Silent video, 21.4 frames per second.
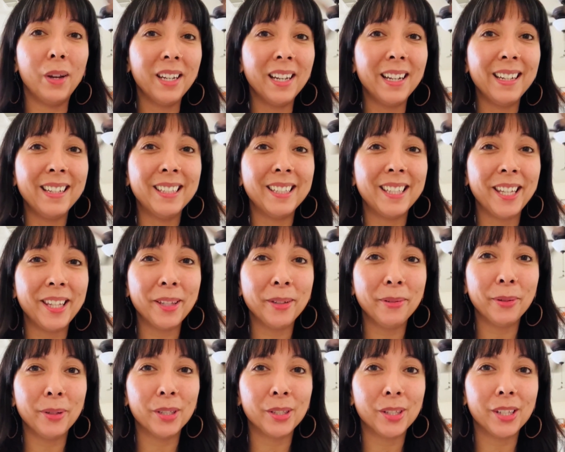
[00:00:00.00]
I say
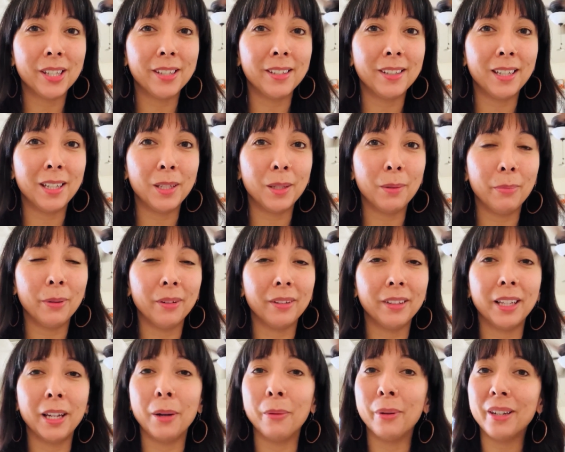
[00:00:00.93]
the word
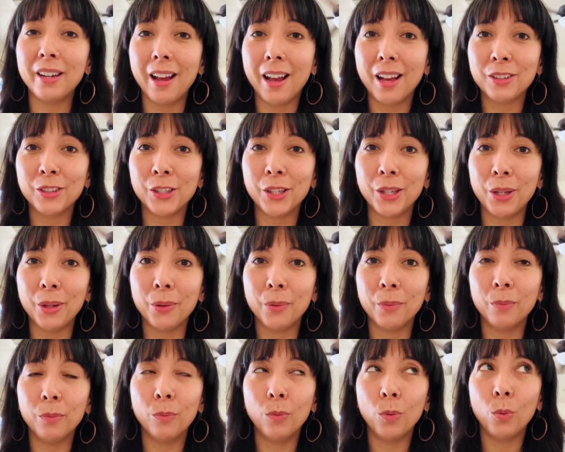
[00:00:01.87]
sustainability, I want to ask
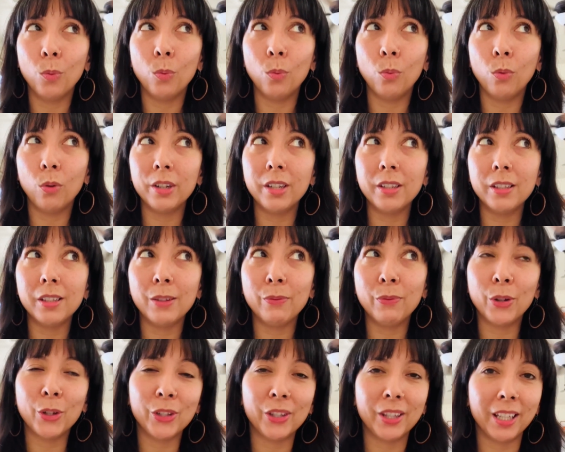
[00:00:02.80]
you, what is the
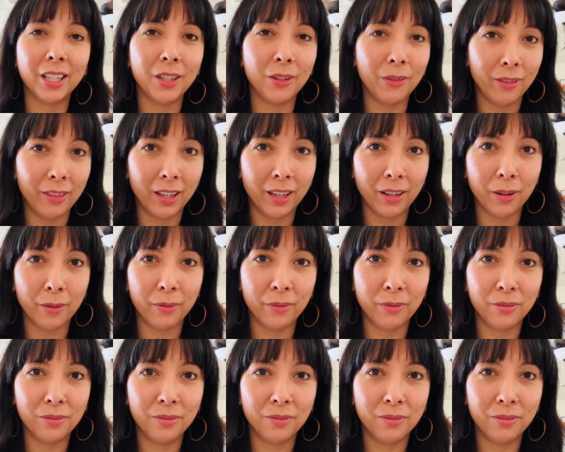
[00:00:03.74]
first thing you think of?